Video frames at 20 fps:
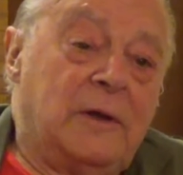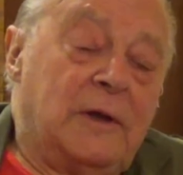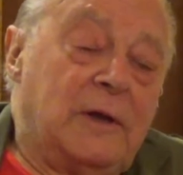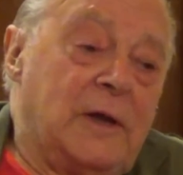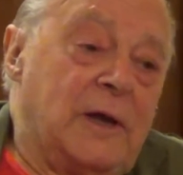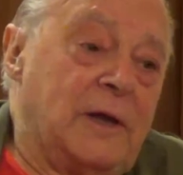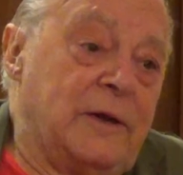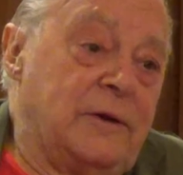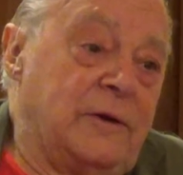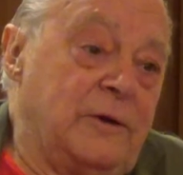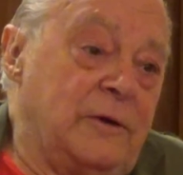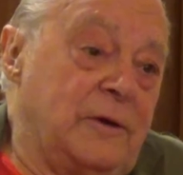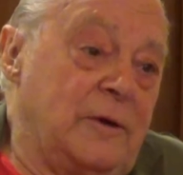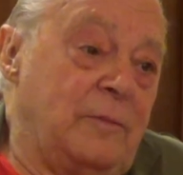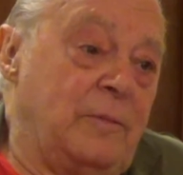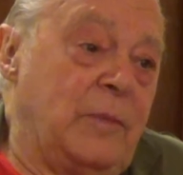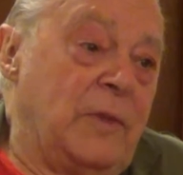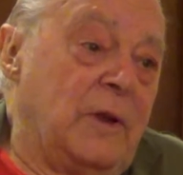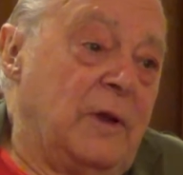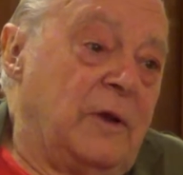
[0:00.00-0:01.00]

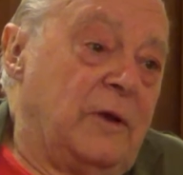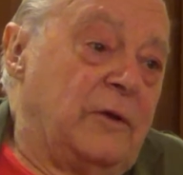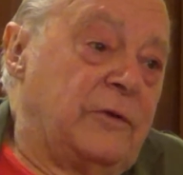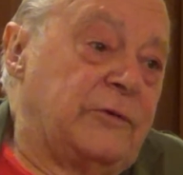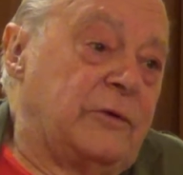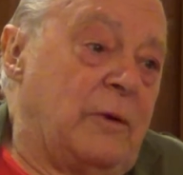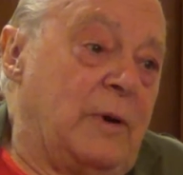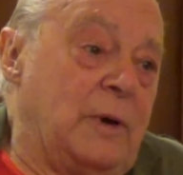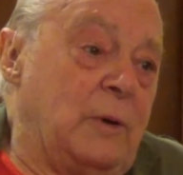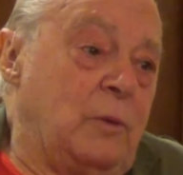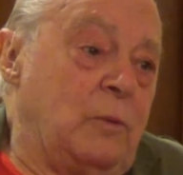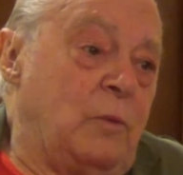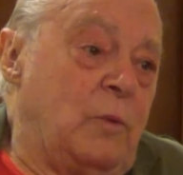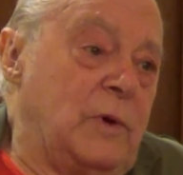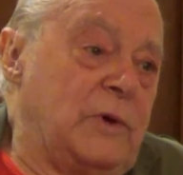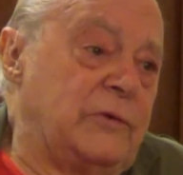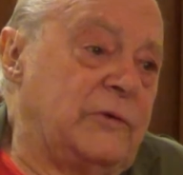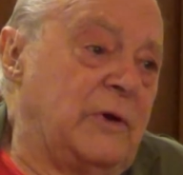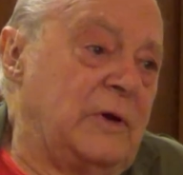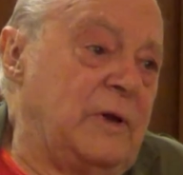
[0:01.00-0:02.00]
And so I
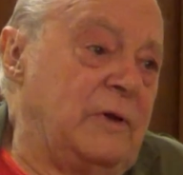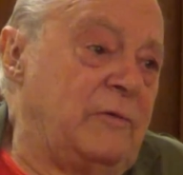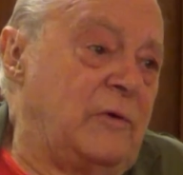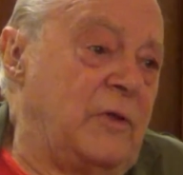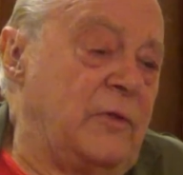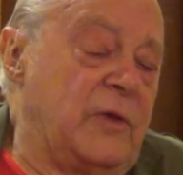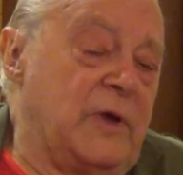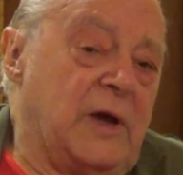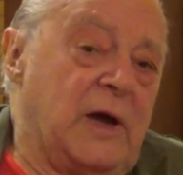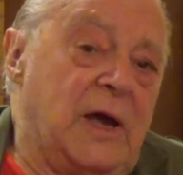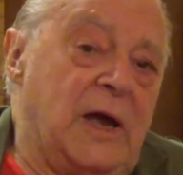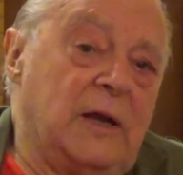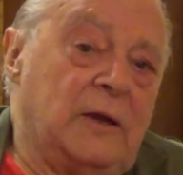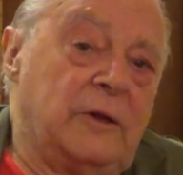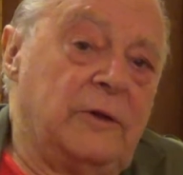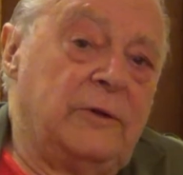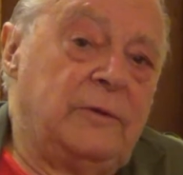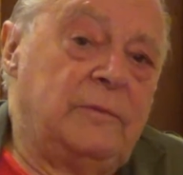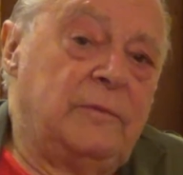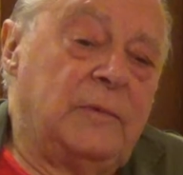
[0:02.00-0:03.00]
went to live on the
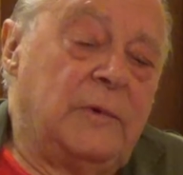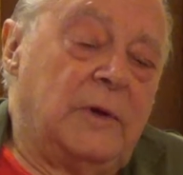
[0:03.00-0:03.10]
island,